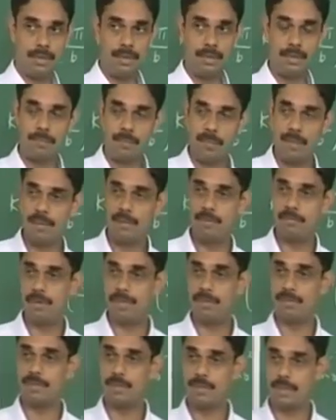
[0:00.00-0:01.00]
non plane
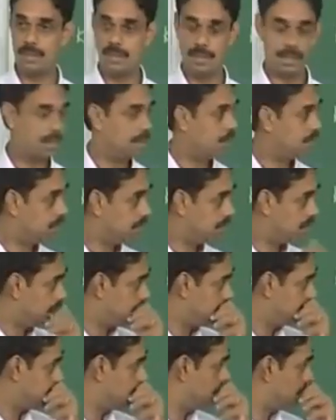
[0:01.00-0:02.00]
waves uh,
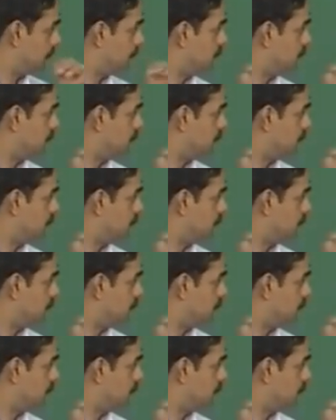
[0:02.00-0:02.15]
with this